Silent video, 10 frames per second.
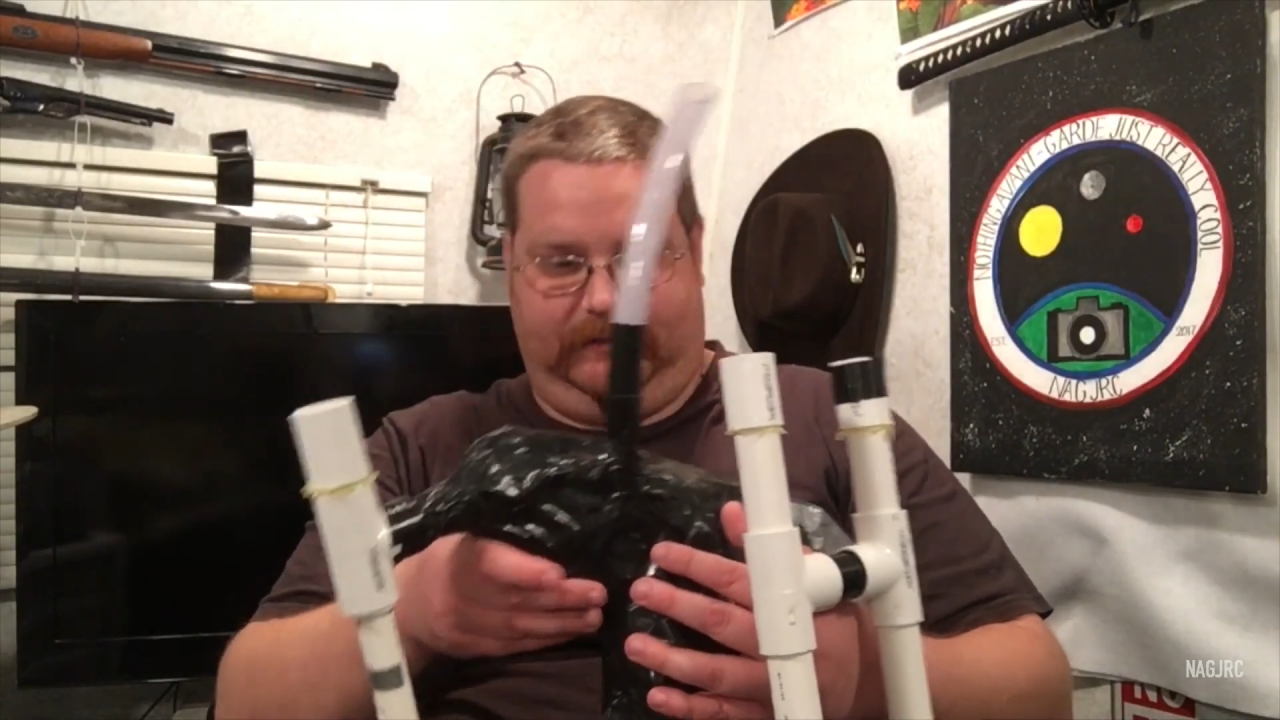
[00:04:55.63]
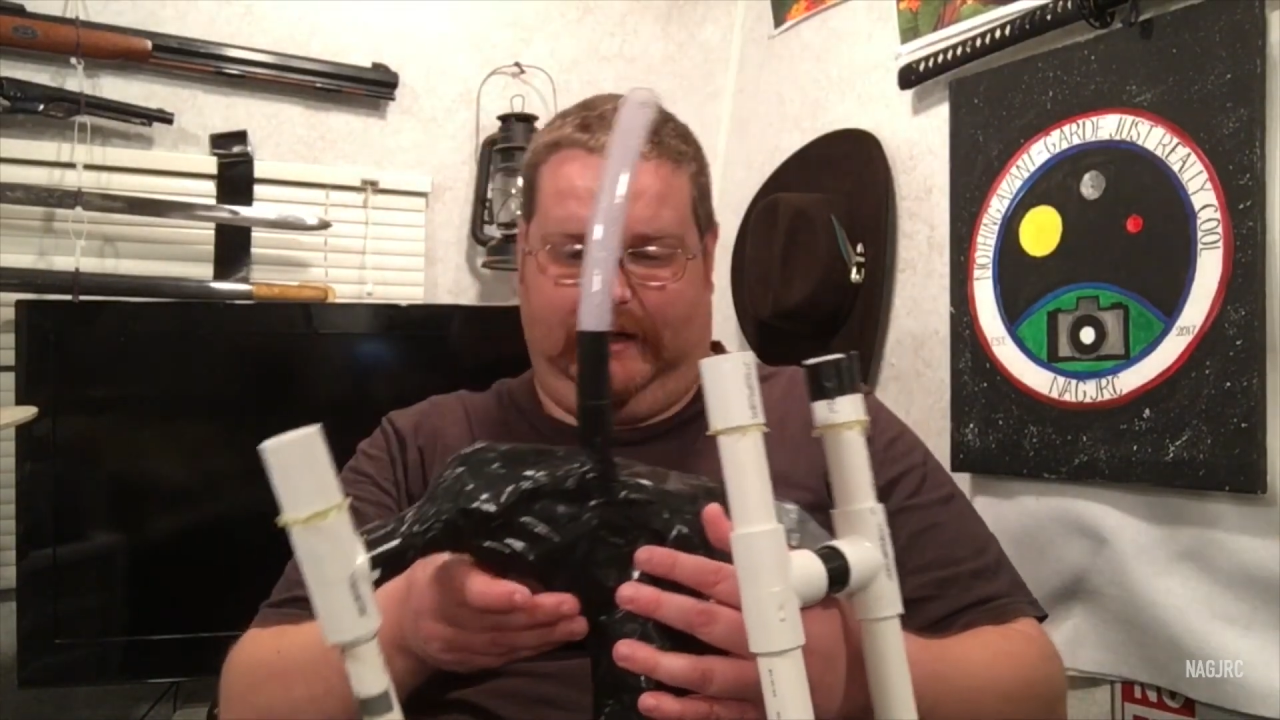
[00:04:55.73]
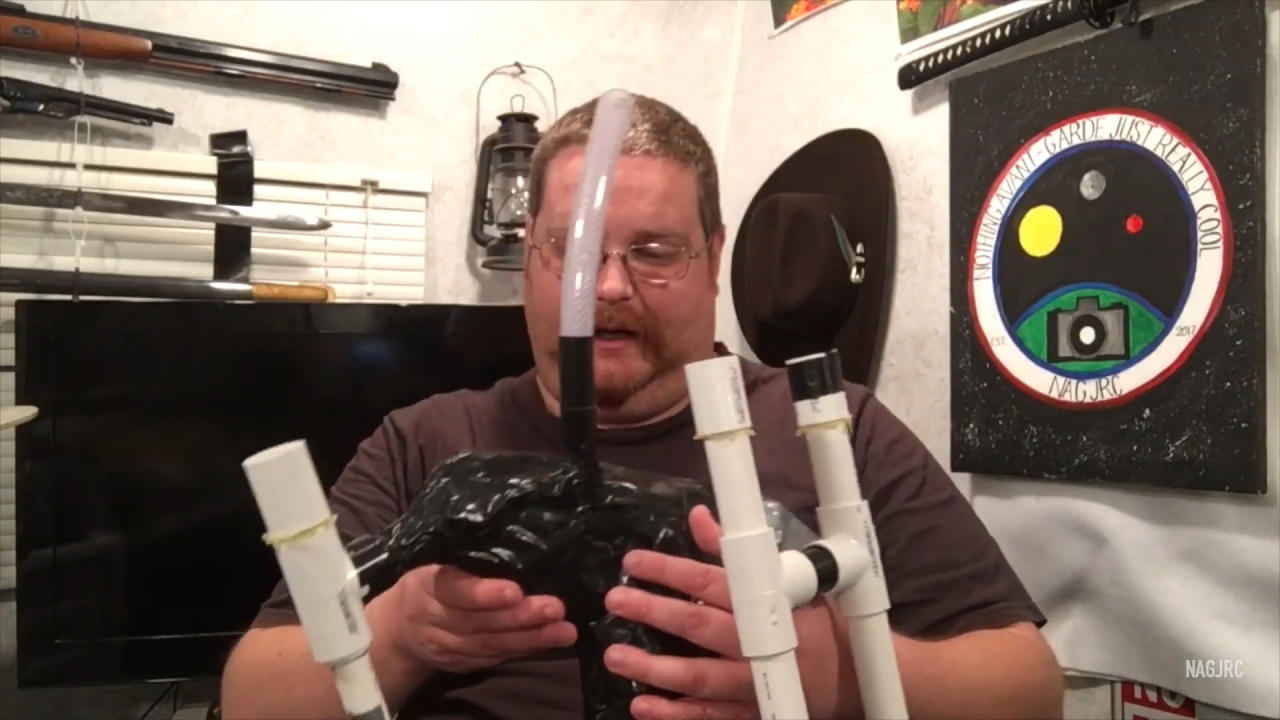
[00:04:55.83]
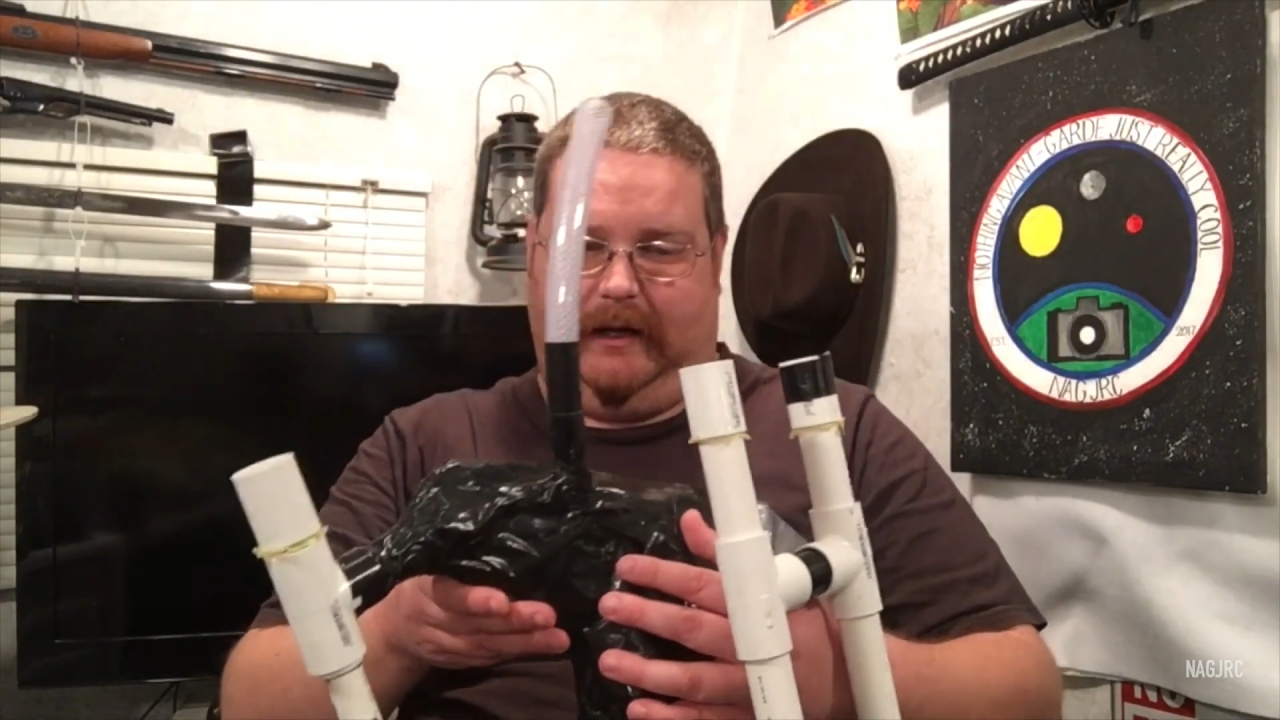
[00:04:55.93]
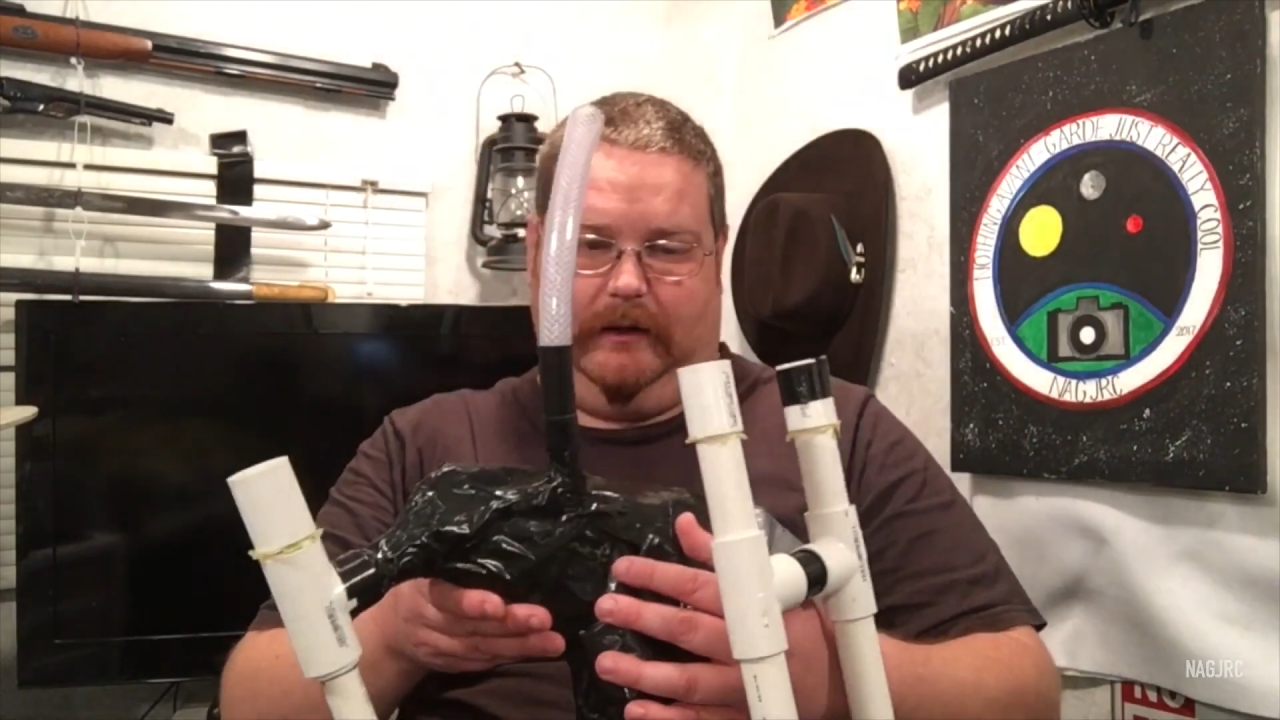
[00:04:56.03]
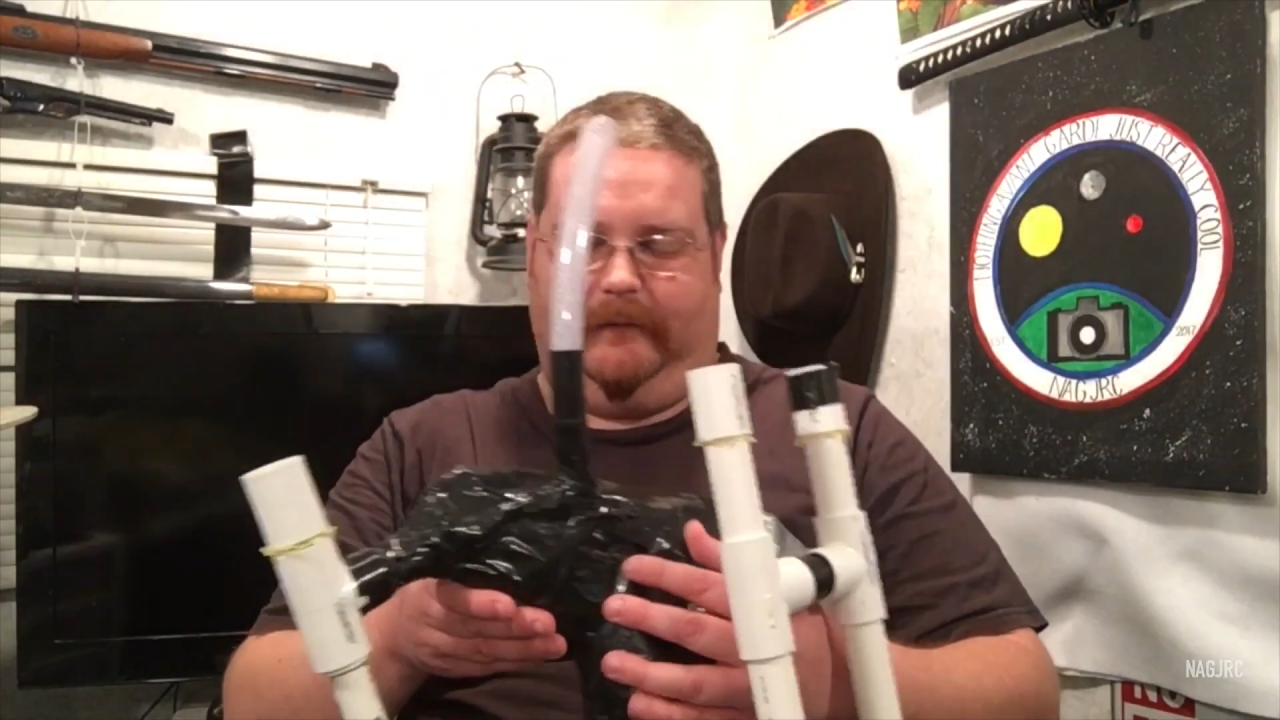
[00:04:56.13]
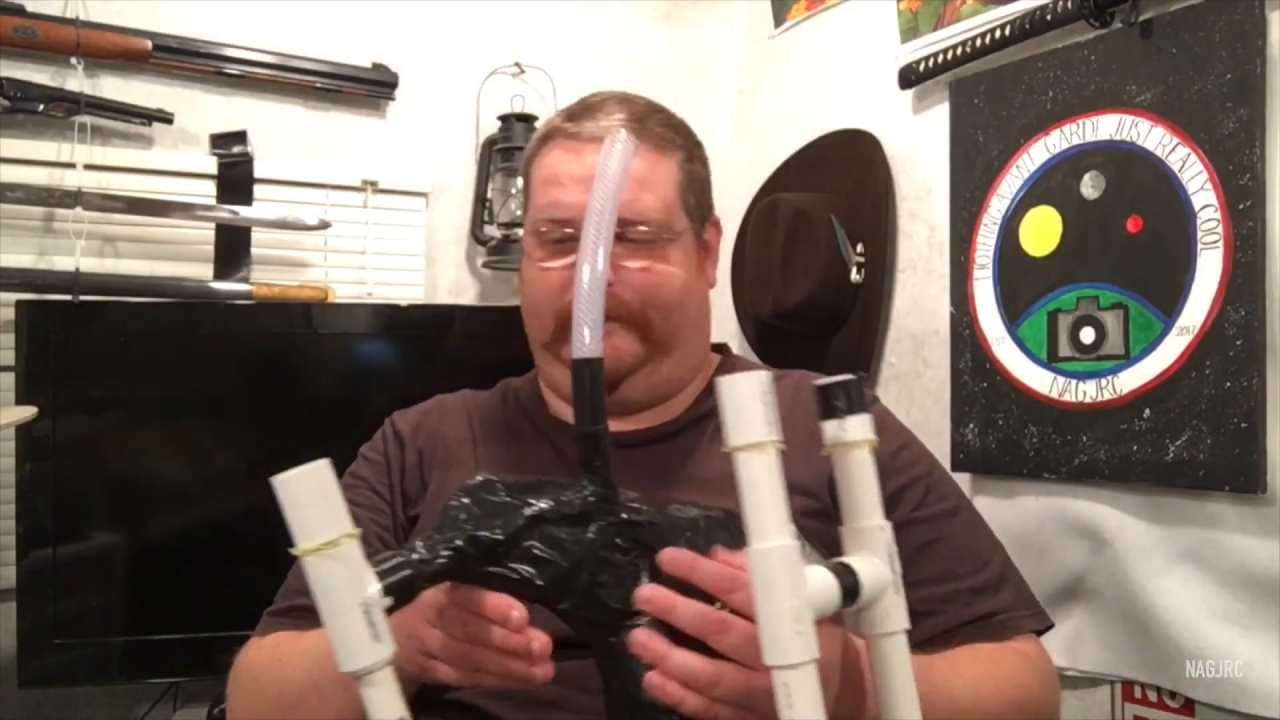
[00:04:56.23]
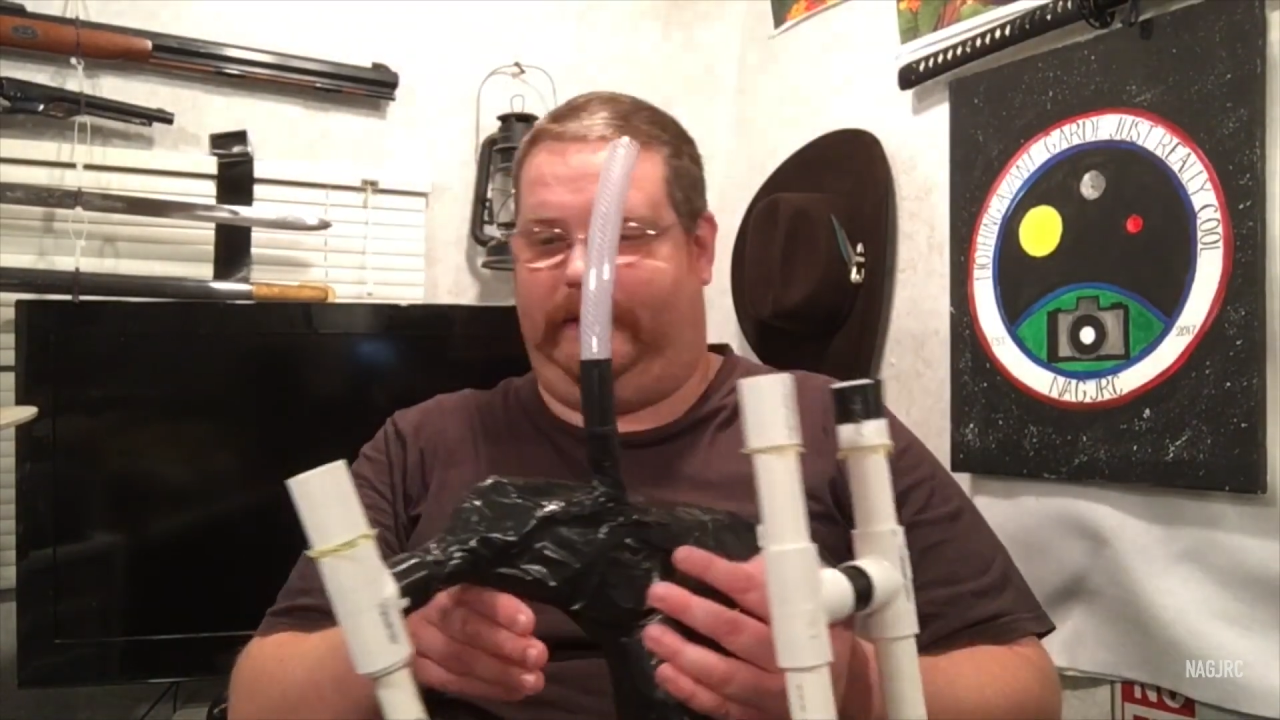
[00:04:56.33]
made out of